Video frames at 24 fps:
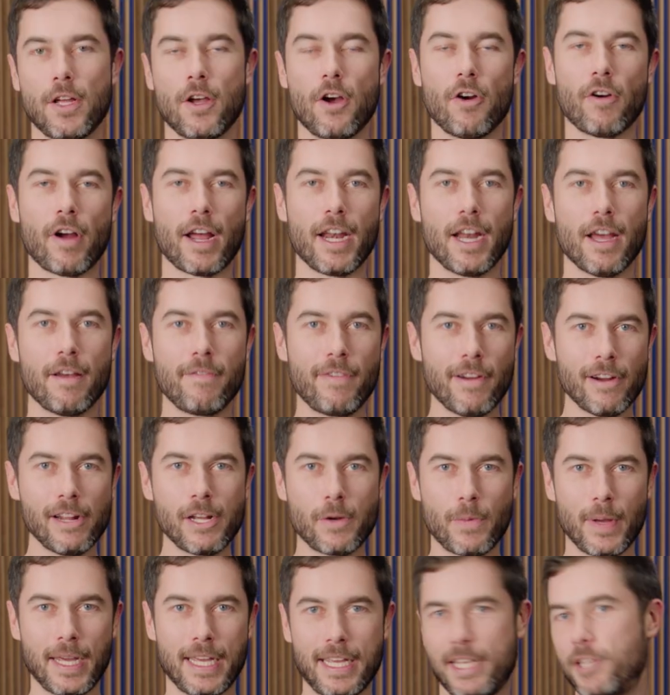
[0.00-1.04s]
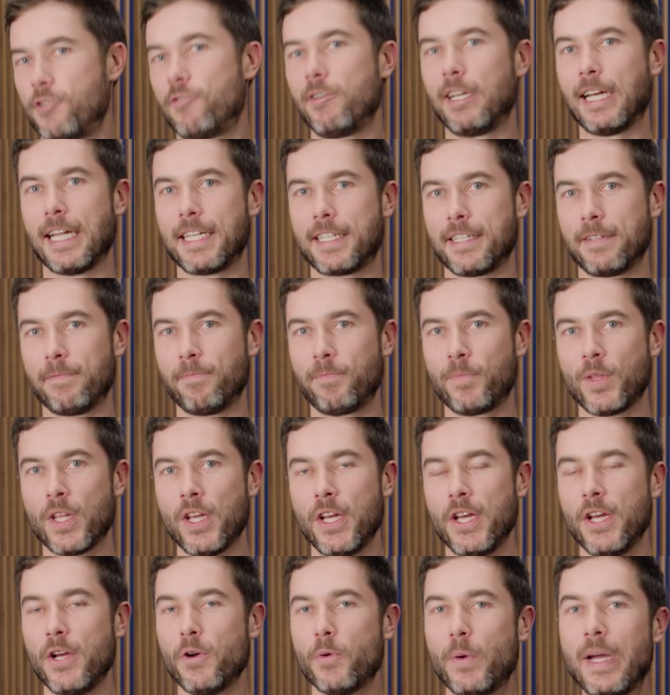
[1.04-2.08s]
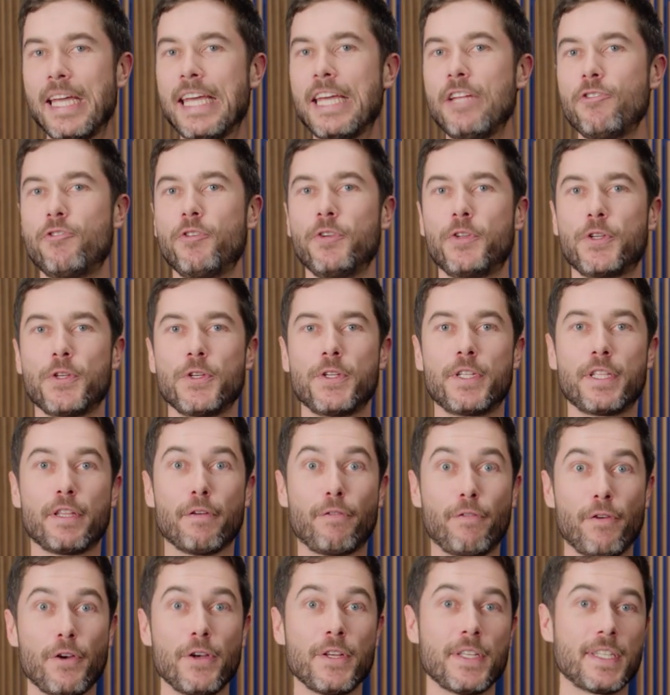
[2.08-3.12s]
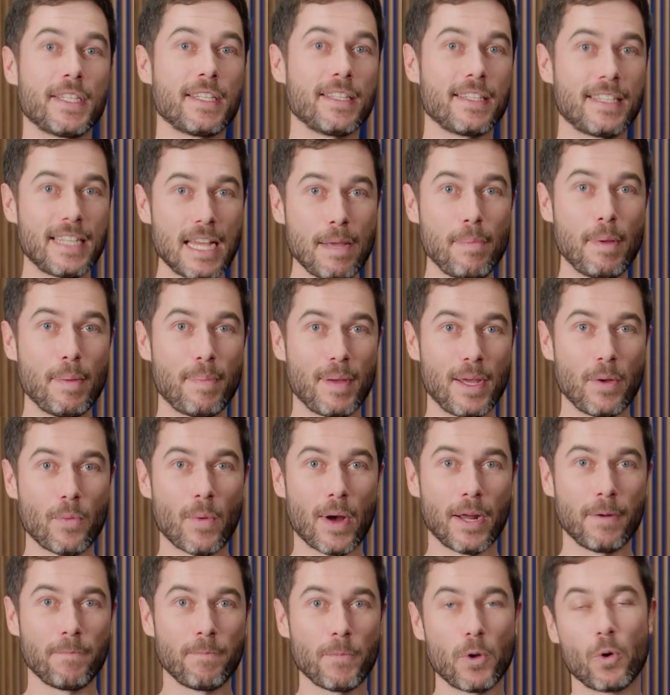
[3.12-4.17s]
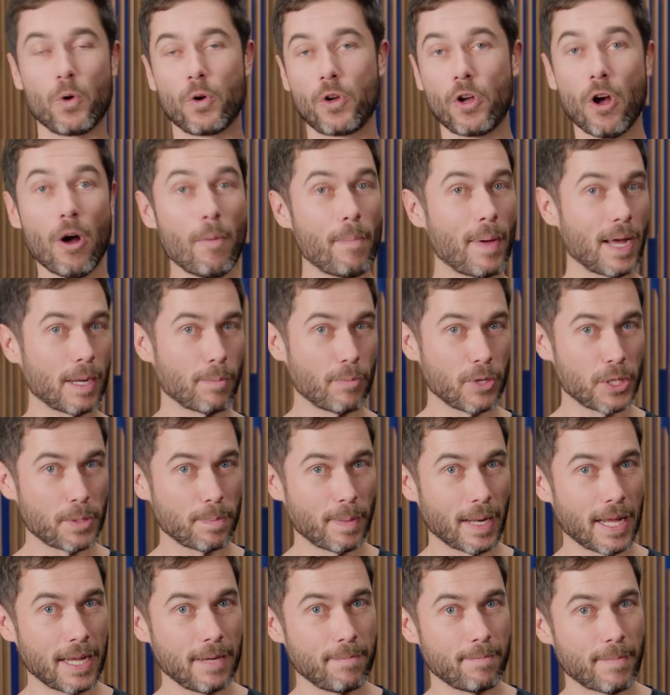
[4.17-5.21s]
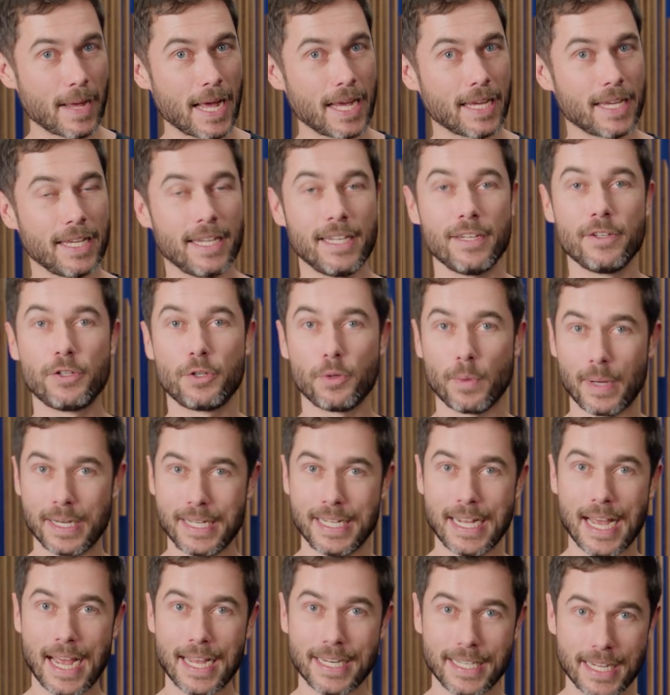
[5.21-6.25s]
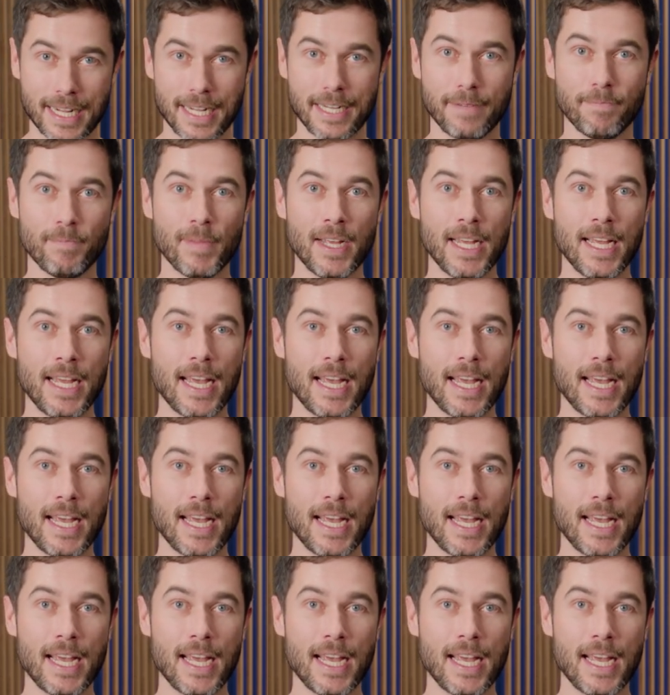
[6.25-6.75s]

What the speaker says: All right, a very quick history lesson. We introduced the first CBP1 or compact bridge plate back in 2018.